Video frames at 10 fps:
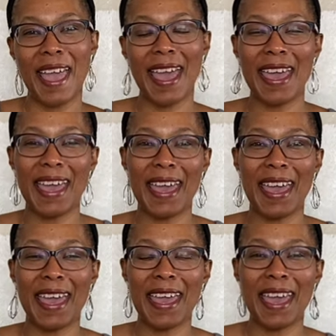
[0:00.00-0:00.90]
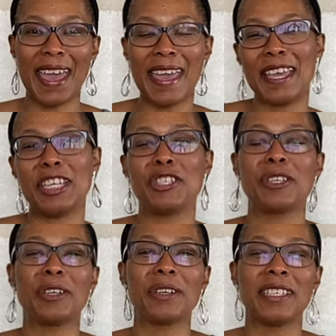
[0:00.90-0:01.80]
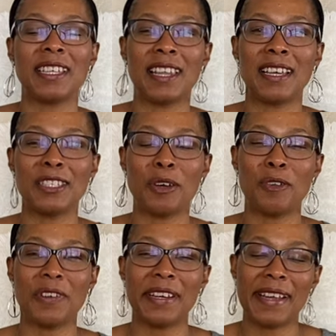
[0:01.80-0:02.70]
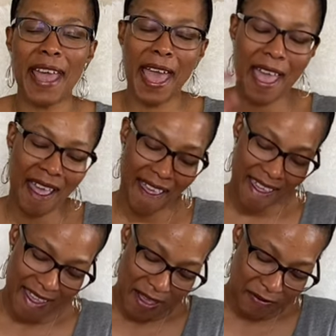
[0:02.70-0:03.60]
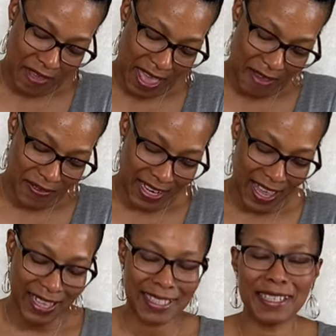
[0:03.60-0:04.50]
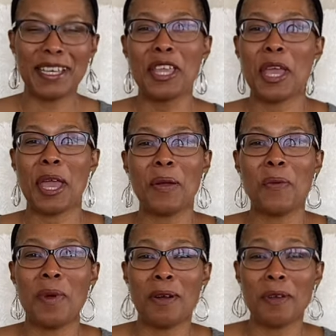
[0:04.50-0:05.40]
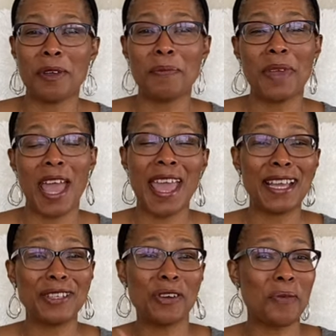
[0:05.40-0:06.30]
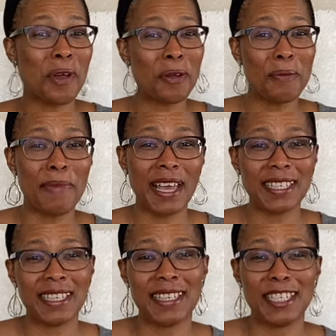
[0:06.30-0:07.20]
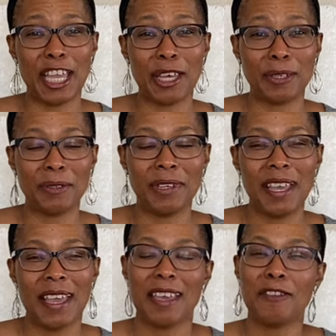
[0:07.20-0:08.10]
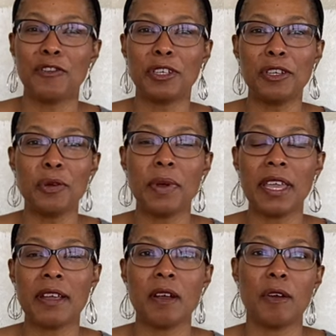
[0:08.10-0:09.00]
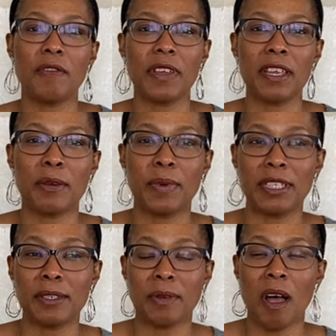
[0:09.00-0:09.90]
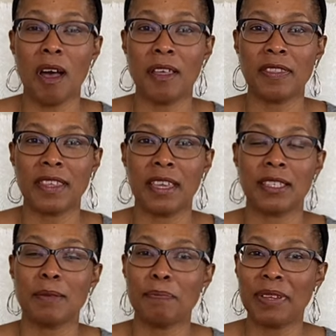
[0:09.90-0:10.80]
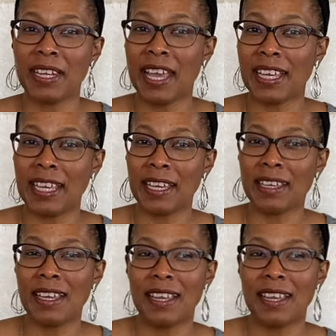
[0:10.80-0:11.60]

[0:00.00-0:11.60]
Hey, it's your girl Yolanda over here at Forever Landa, and welcome back to the channel. If you're new here, over here we do all things planning,